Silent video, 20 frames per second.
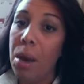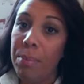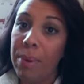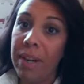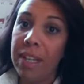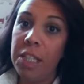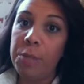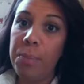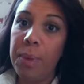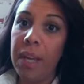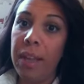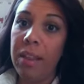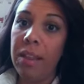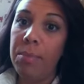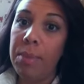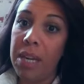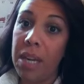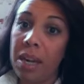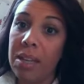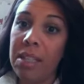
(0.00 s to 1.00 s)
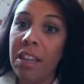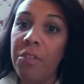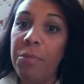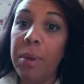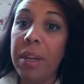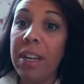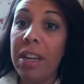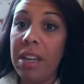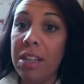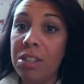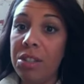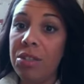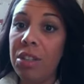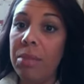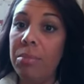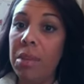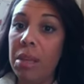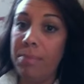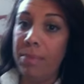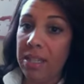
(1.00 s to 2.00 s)
but it's been because I've been
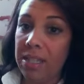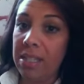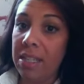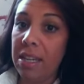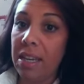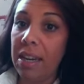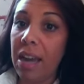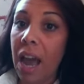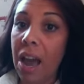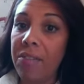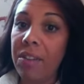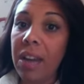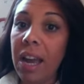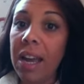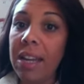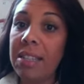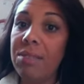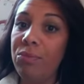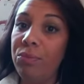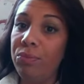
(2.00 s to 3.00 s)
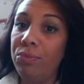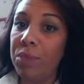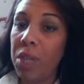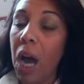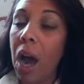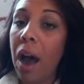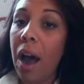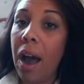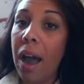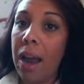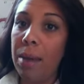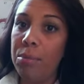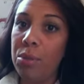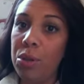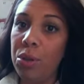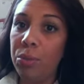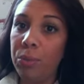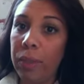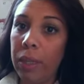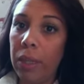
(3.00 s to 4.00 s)
extremely busy and haven't had time
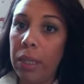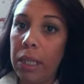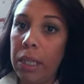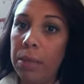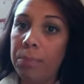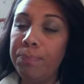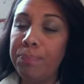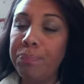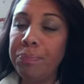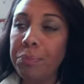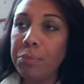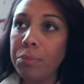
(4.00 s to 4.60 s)
to really